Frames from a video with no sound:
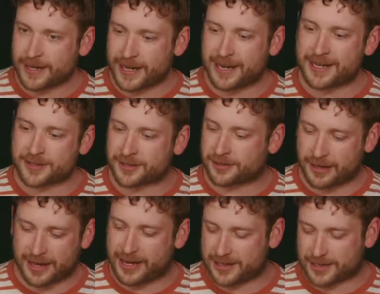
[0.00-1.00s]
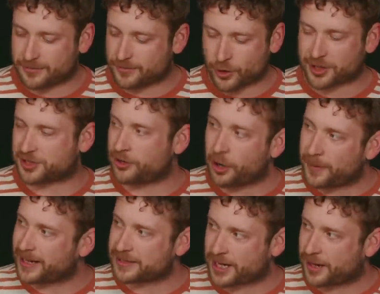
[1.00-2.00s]
It is it is
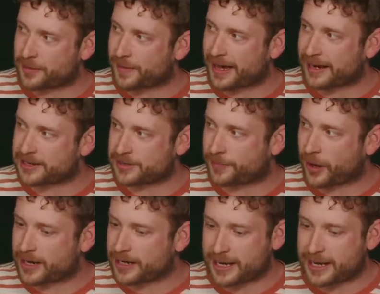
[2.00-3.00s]
trustonomics coming back to bite.